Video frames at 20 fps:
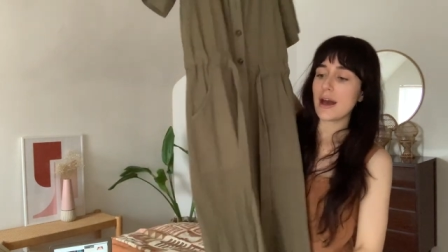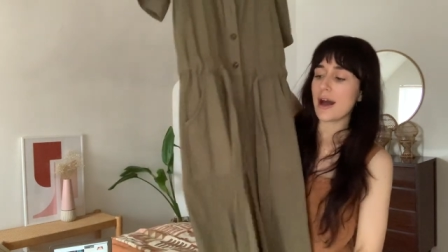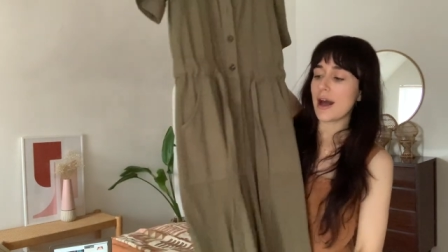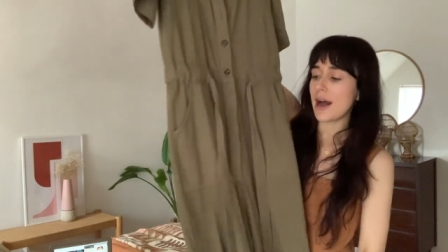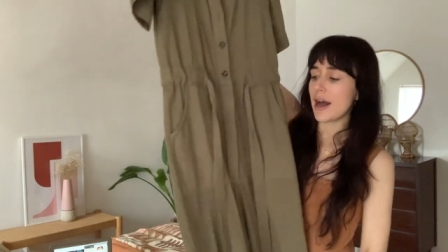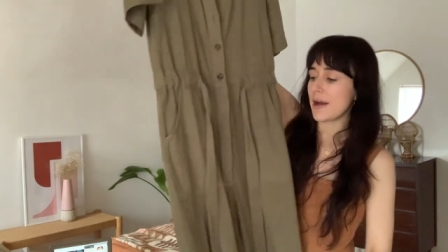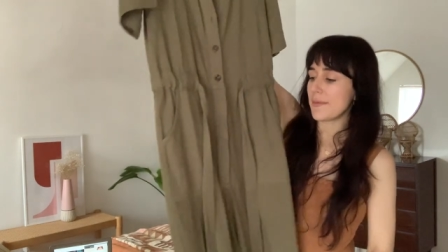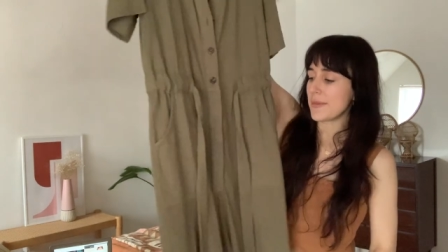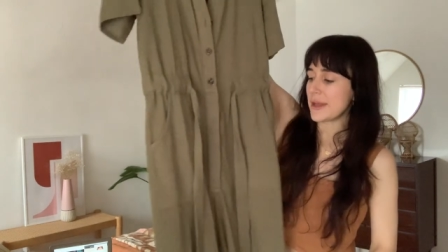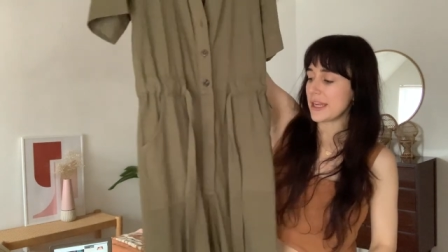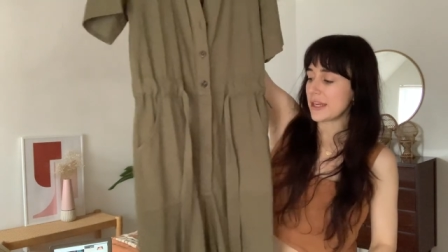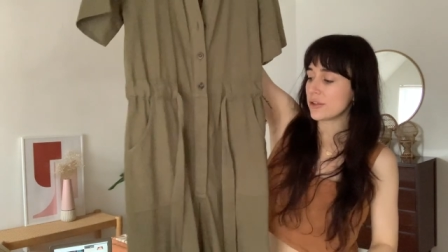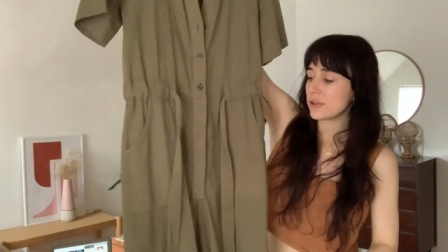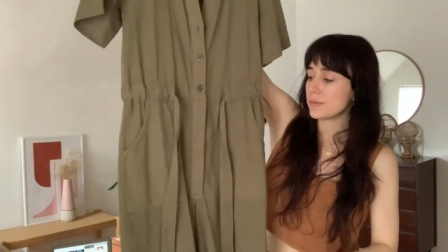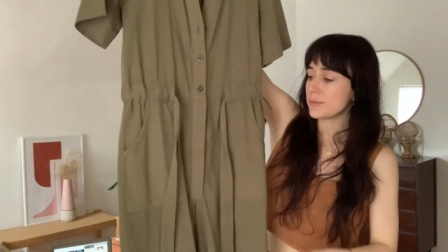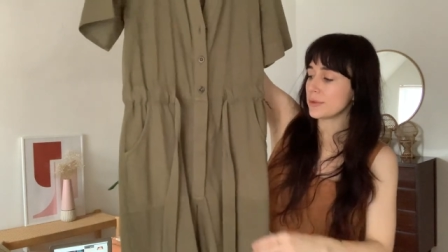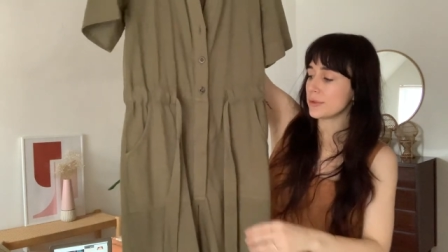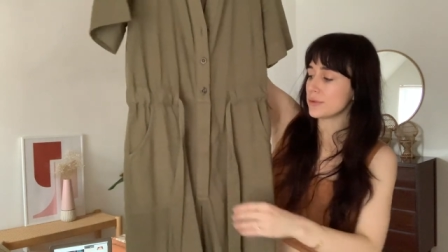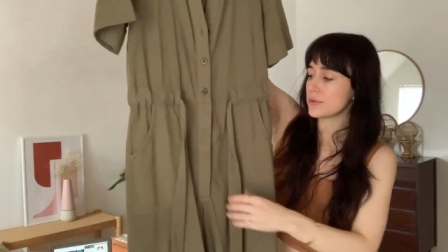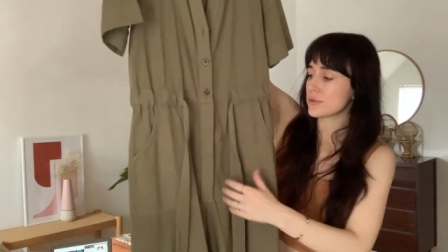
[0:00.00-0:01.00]
um, ankle
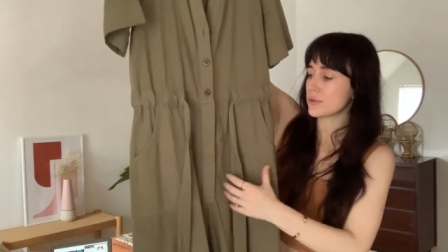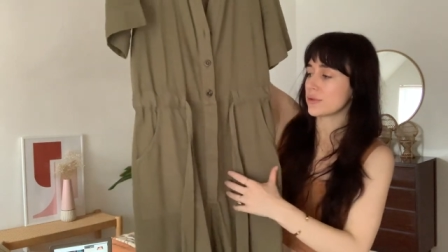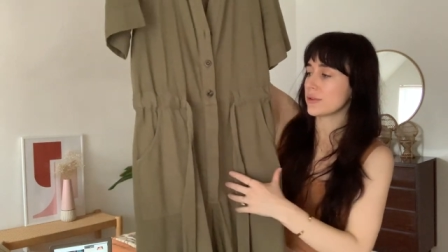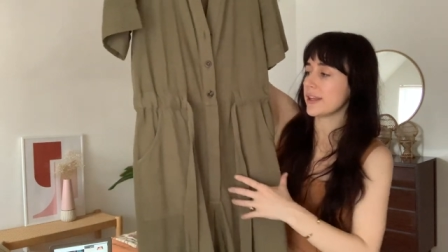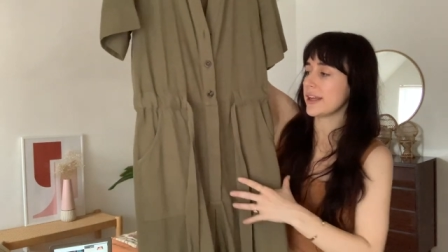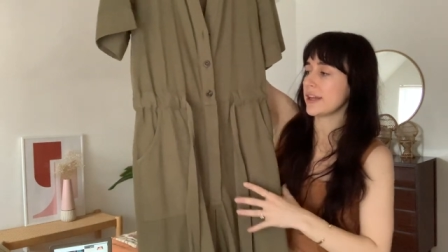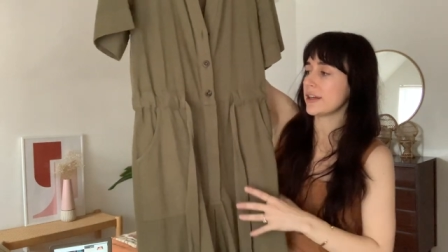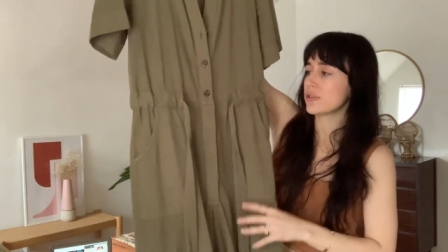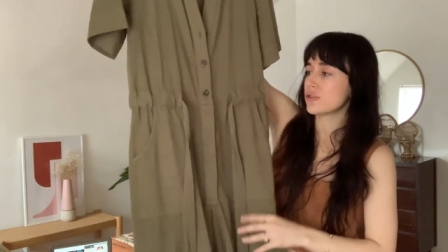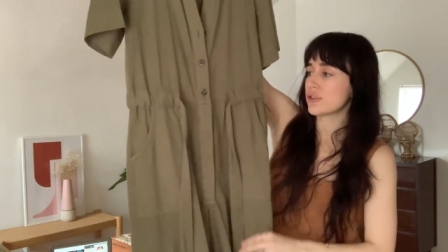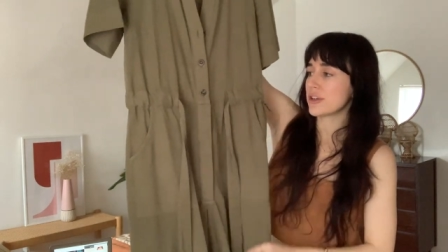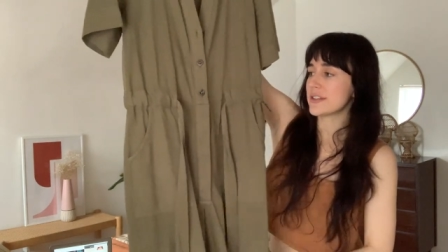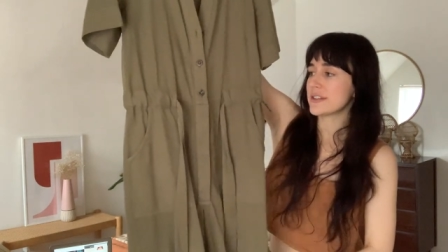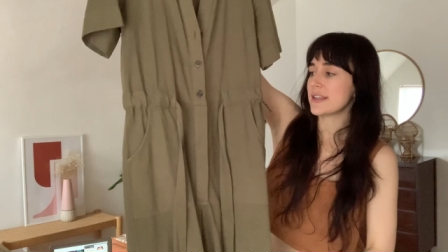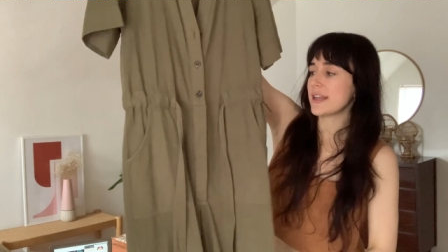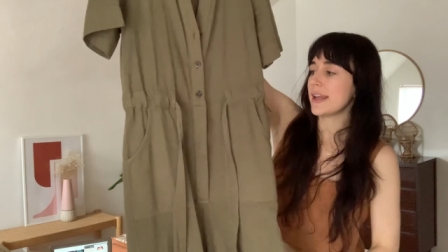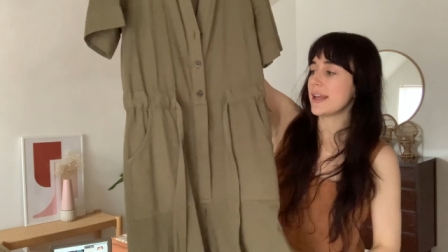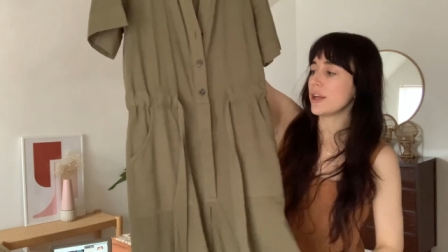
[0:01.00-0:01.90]
boots or like a dressy